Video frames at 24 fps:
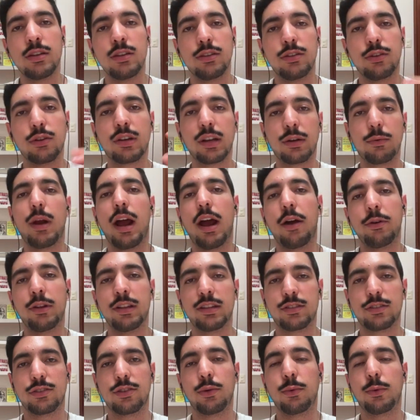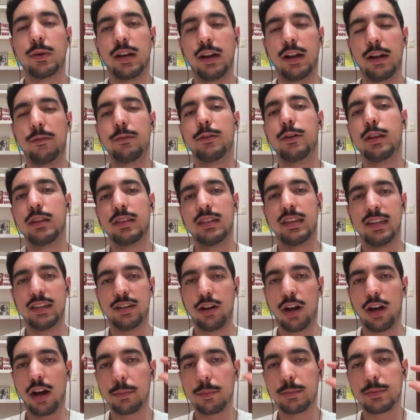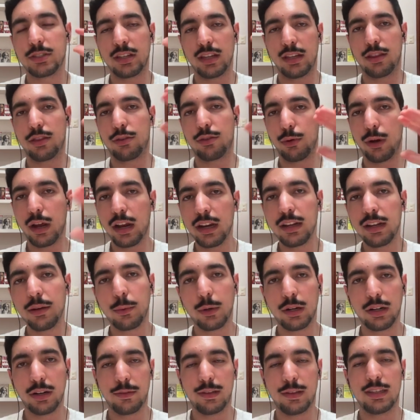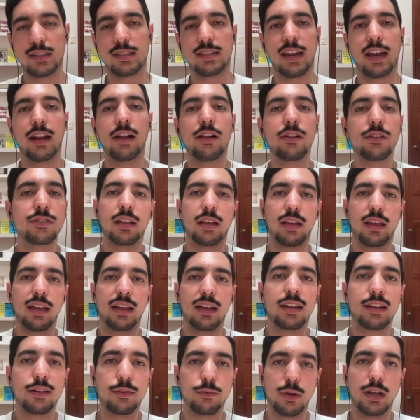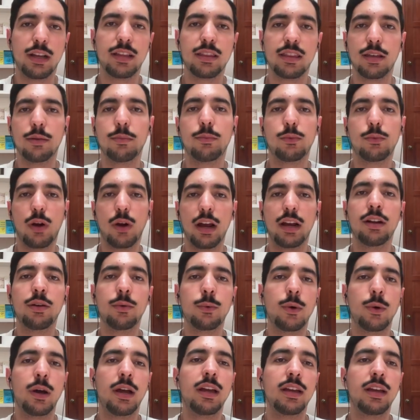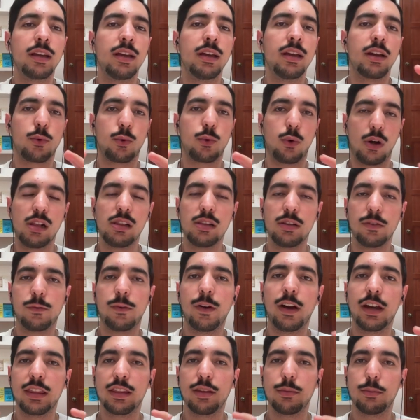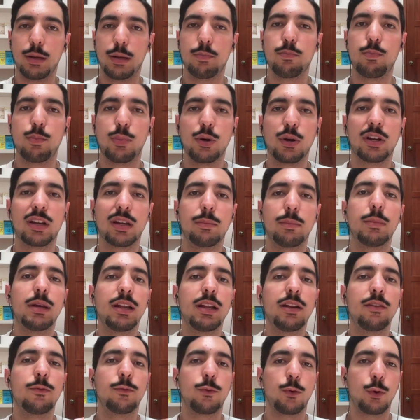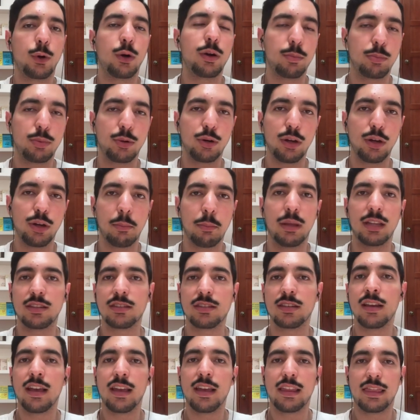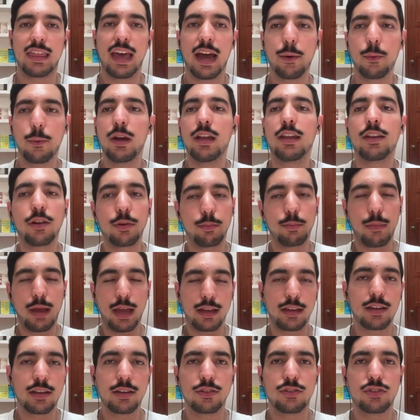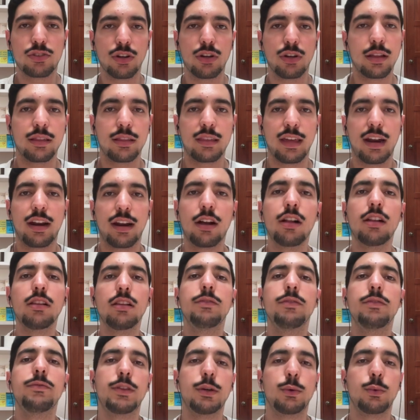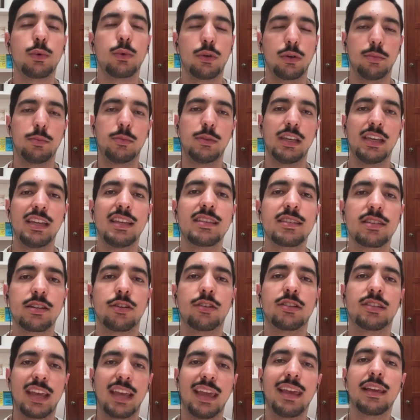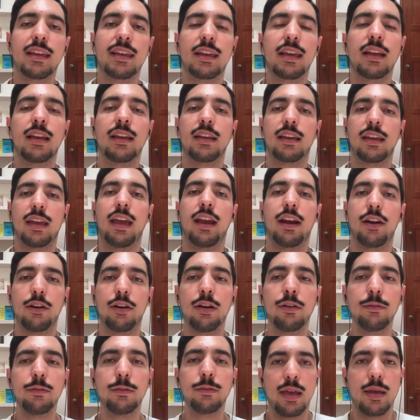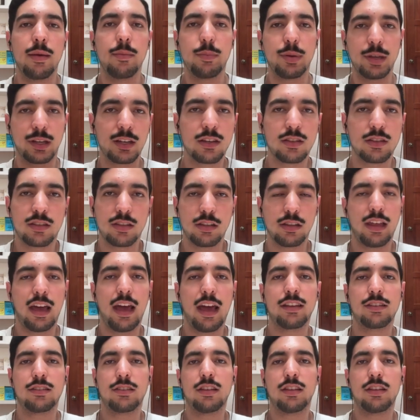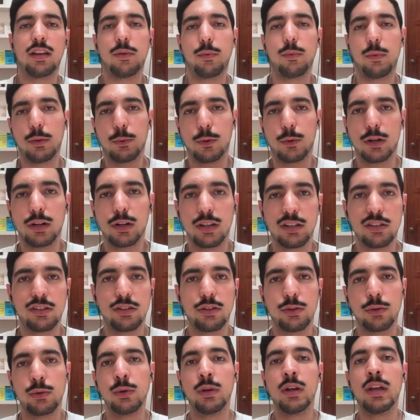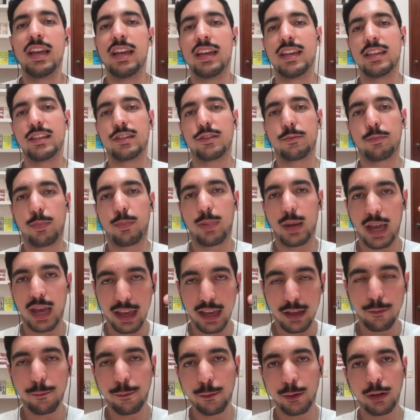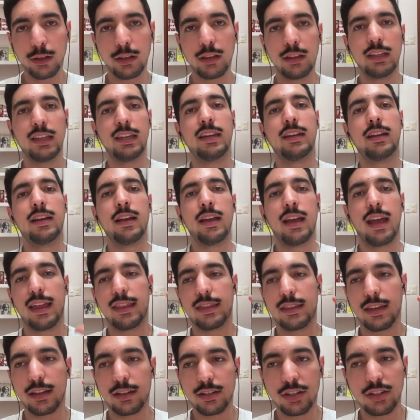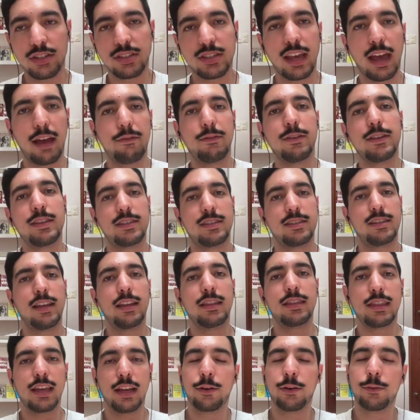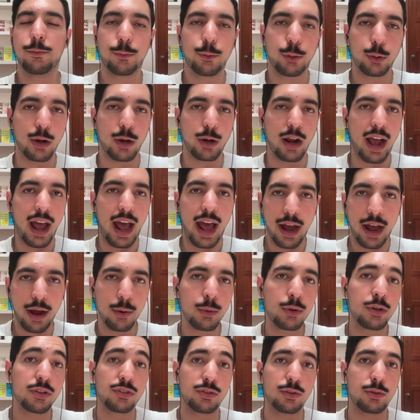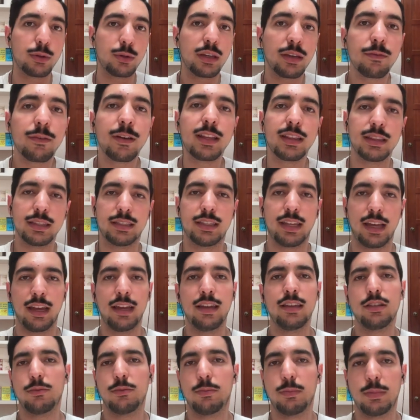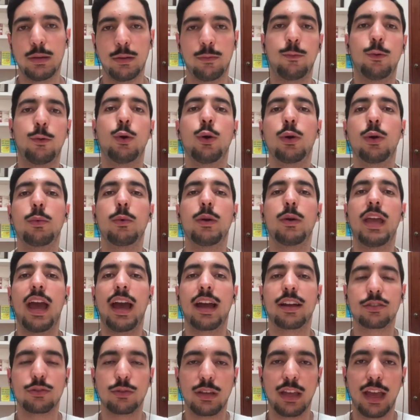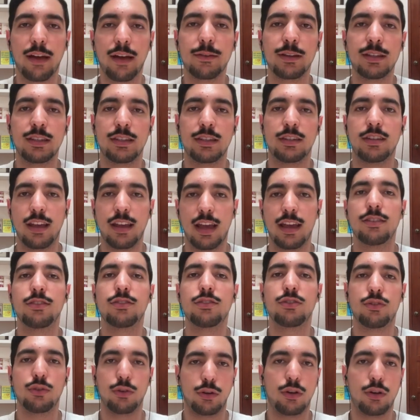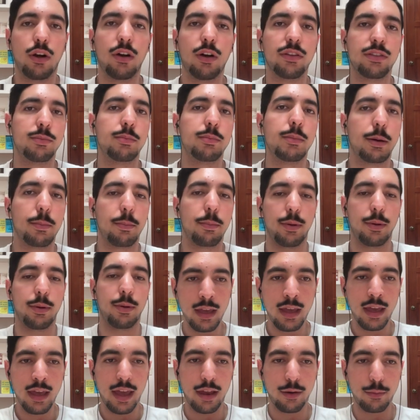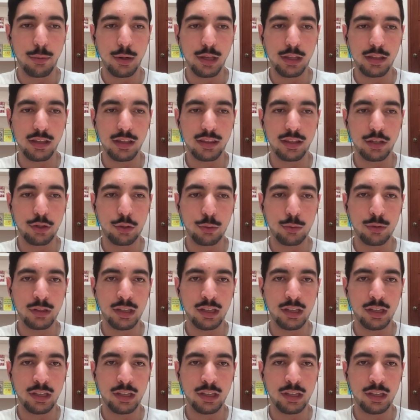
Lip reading: you can route it so whenever a lead opts in through any one of these channels, it can ring them right away, qualify them, and book them in for appointments. That way you're making sure that all of the warm leads are taken care of, because the last thing we want to do is pay for a lead and then just have it sit there for hours or even days before we actually have a chance to call them up. And really the only